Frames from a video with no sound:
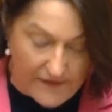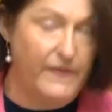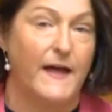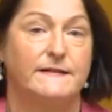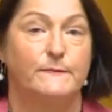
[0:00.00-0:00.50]

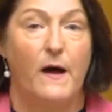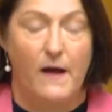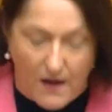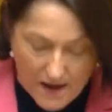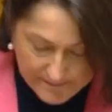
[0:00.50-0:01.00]
and that's
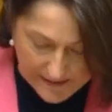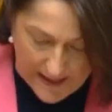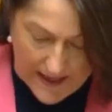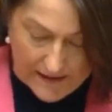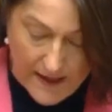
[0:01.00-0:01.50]
why I'm
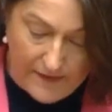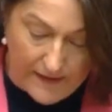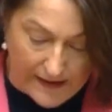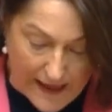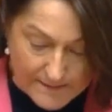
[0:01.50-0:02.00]
glad
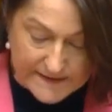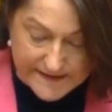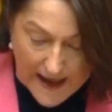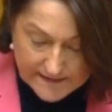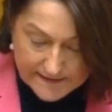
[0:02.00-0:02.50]
that
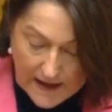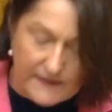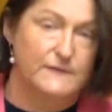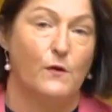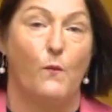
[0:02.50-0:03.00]
Labor's tax
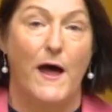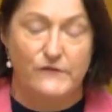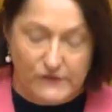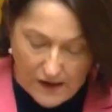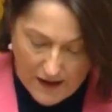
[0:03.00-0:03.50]
cuts on
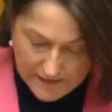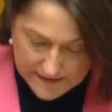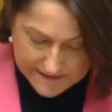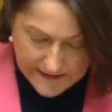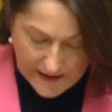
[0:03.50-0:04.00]
1 July
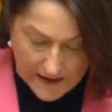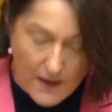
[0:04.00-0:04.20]
this year